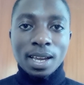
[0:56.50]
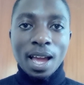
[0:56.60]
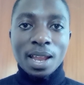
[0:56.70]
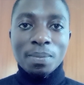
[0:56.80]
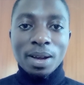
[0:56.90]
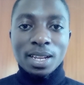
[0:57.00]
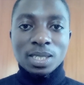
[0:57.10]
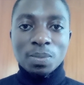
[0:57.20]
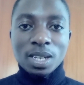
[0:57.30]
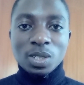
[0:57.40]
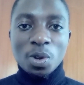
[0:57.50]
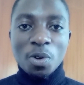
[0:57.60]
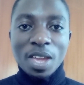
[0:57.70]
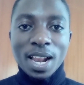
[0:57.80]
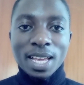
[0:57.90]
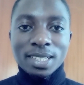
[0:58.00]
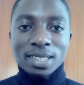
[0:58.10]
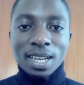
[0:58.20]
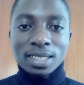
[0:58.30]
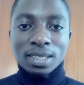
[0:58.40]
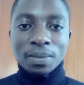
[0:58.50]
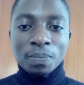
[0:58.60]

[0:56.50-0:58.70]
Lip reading: and management, you realize that